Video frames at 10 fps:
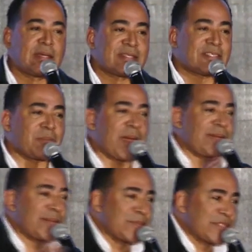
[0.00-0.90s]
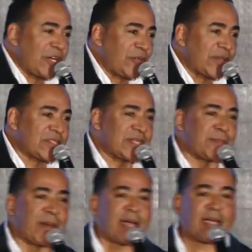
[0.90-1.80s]
cement themselves in a
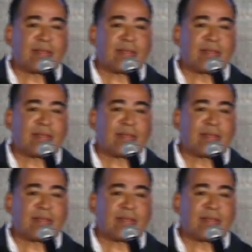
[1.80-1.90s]
setback,